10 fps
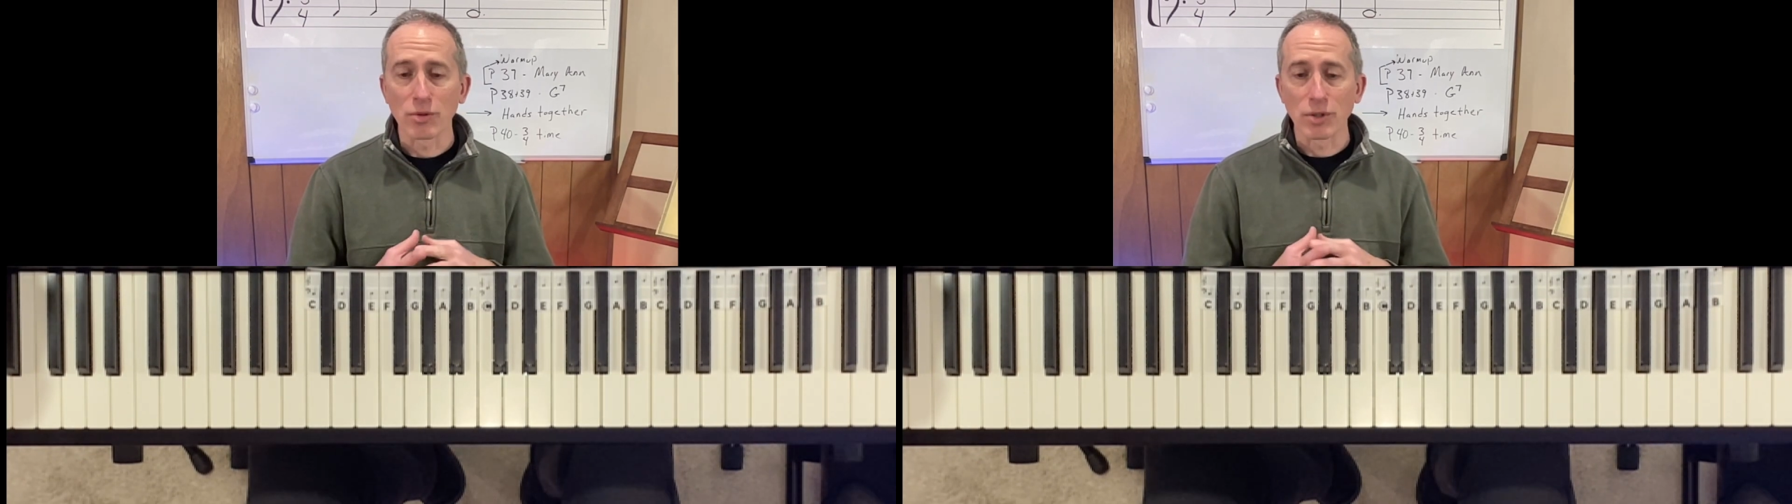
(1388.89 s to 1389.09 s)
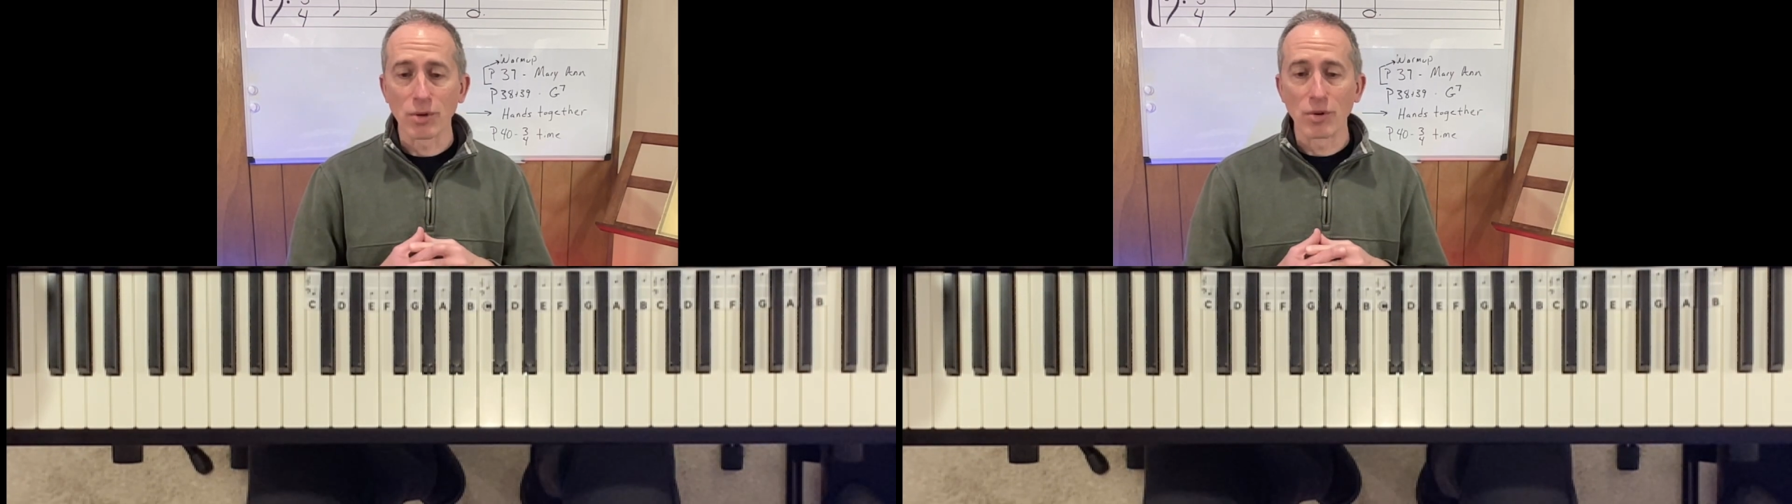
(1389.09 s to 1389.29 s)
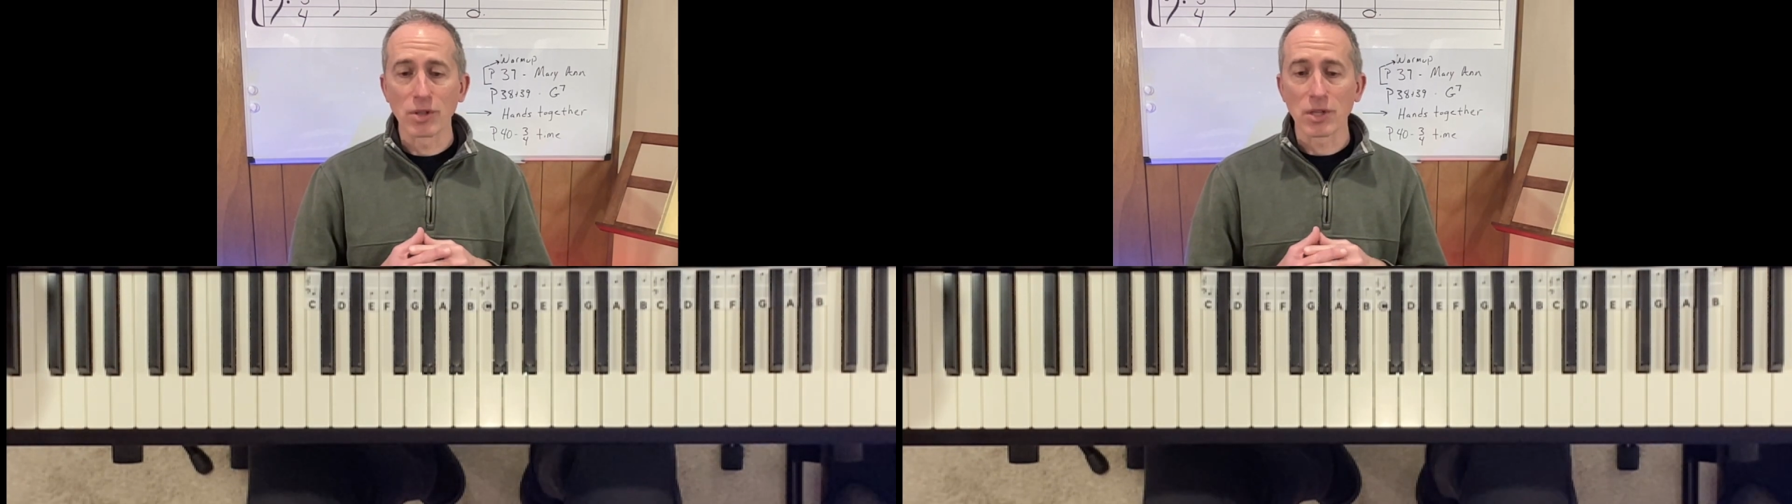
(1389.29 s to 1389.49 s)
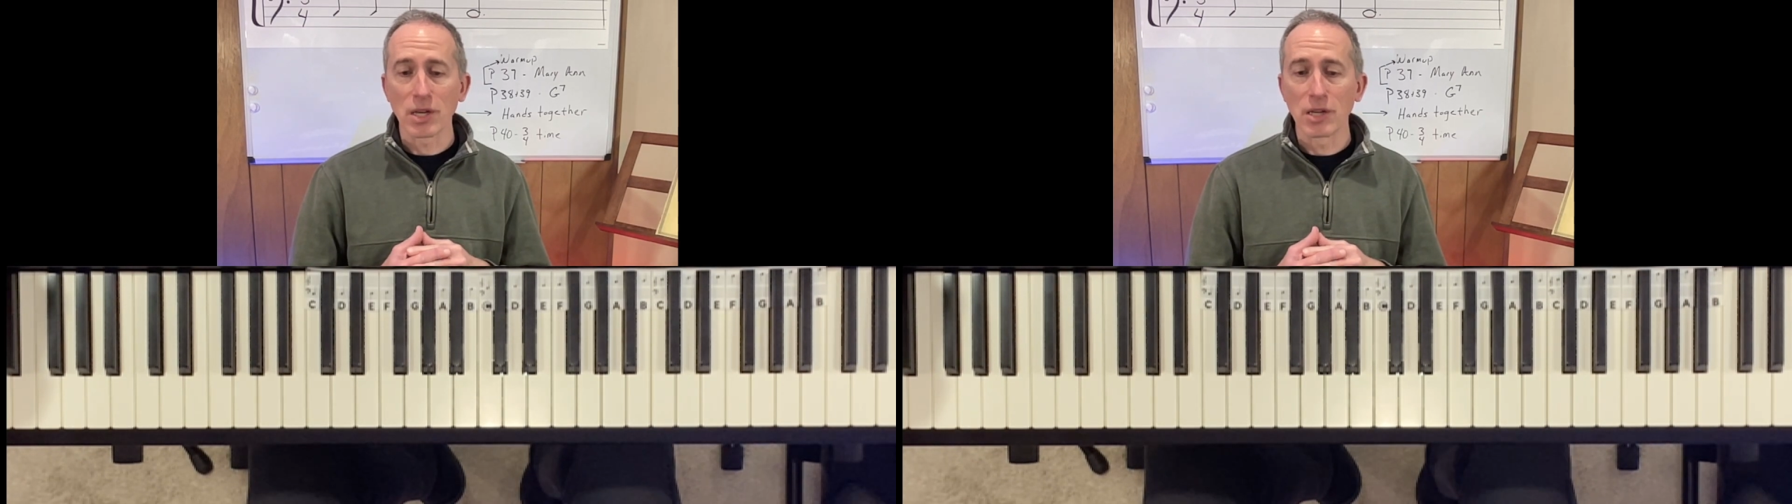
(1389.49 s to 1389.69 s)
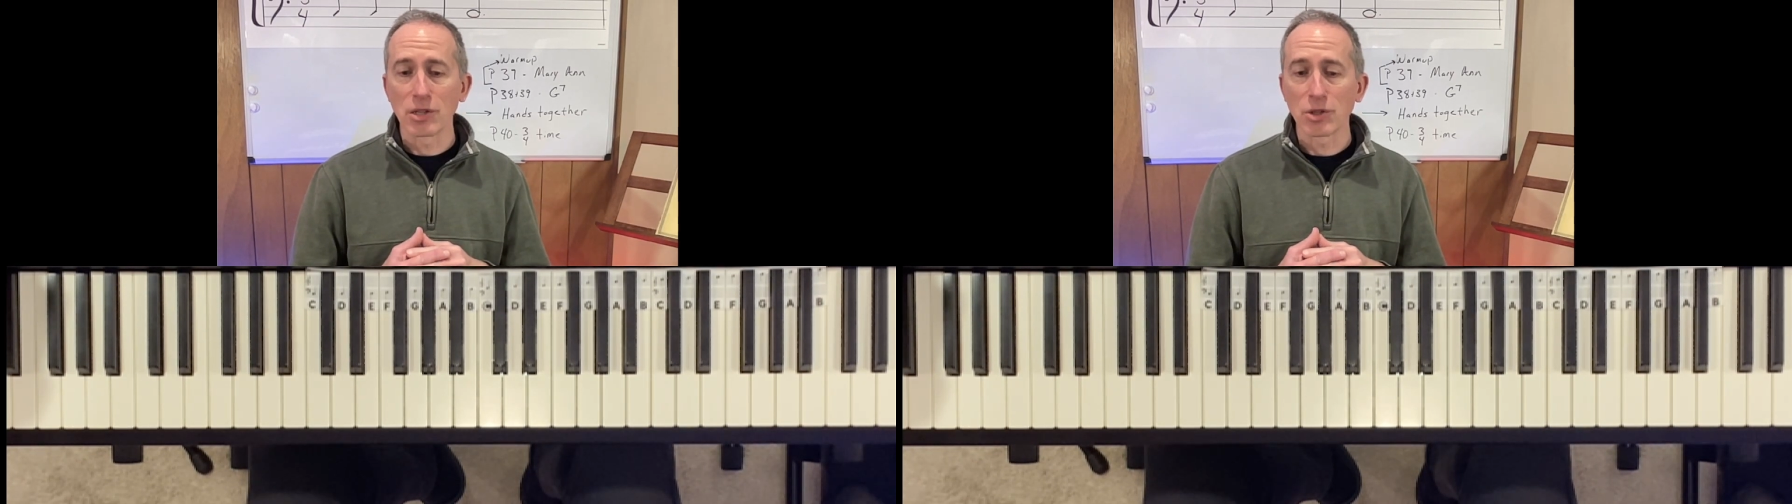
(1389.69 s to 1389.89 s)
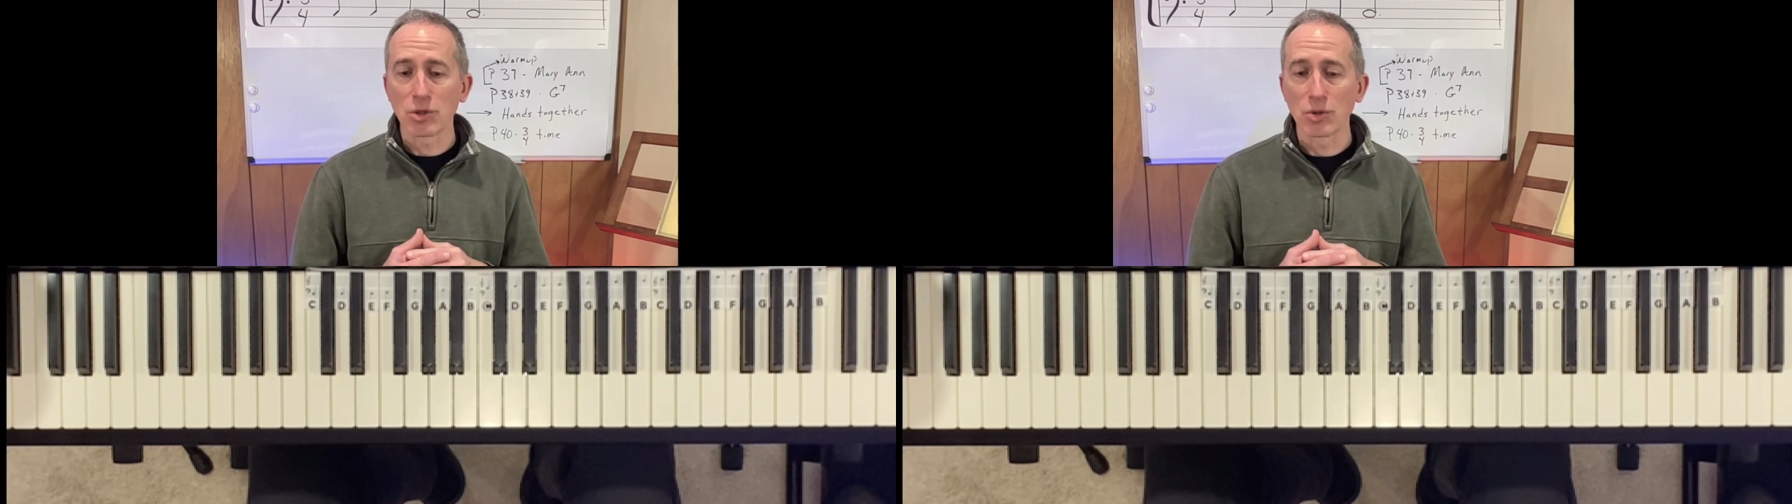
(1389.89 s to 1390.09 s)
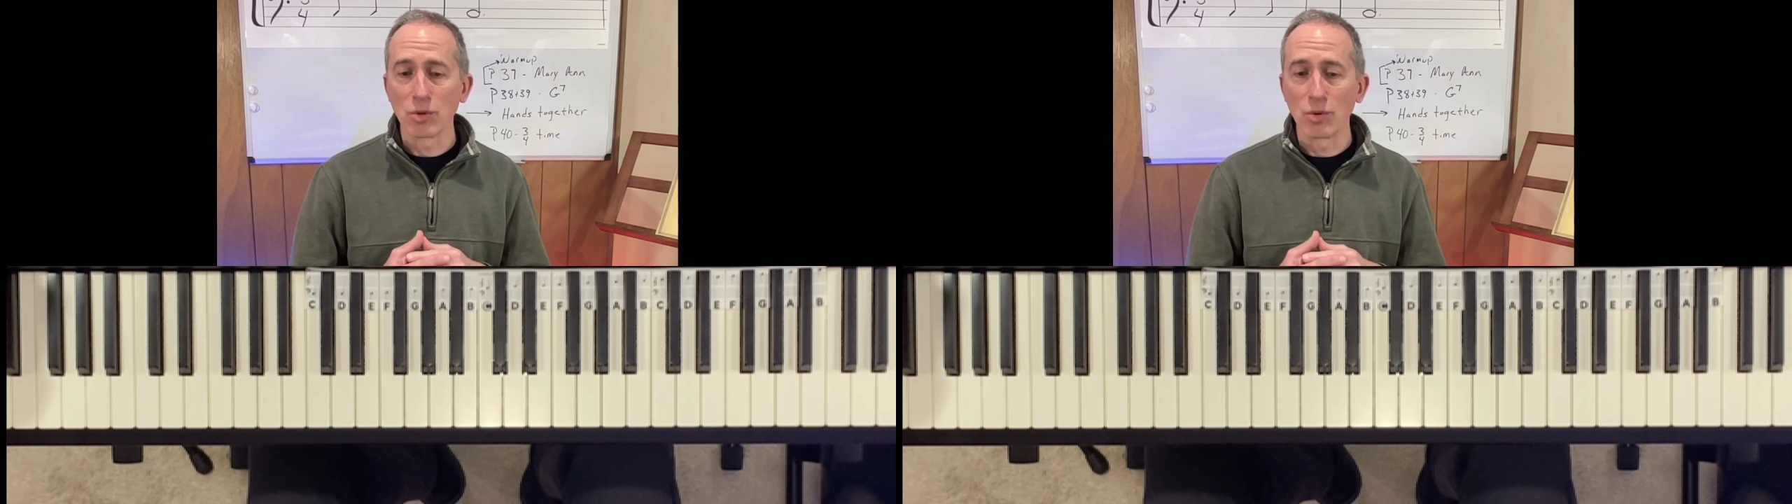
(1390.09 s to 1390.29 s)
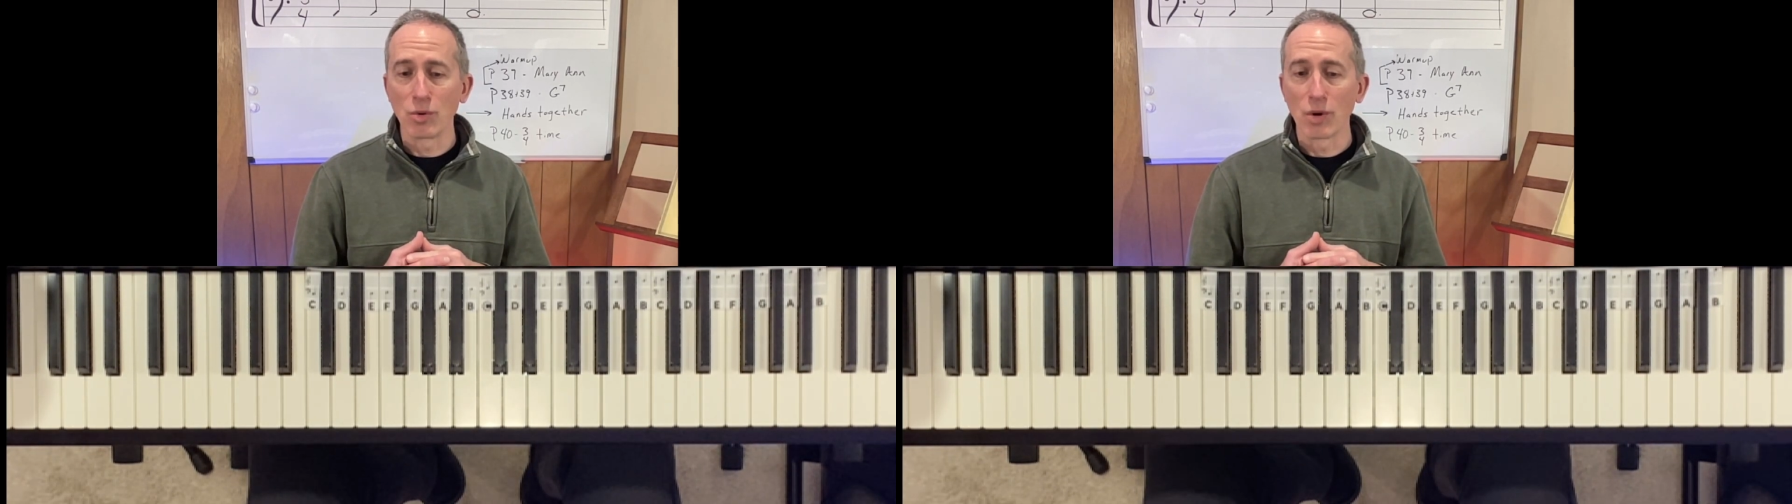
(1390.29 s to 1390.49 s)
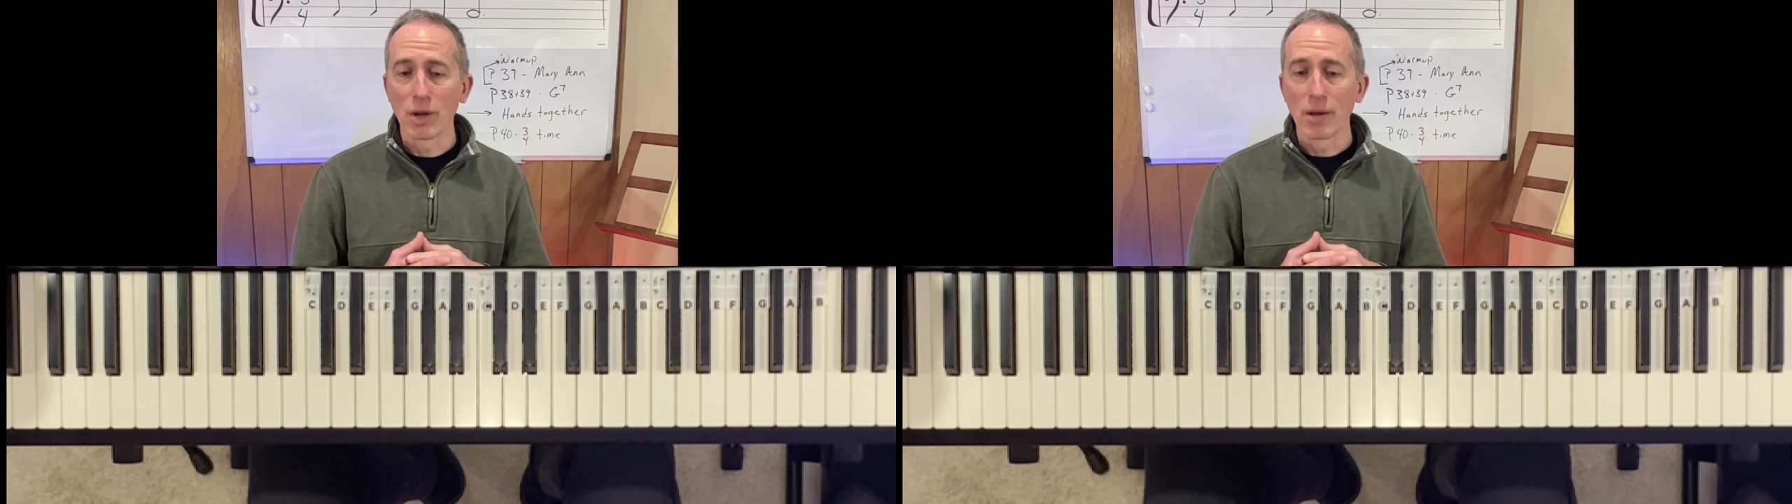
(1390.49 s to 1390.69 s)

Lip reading: with students is to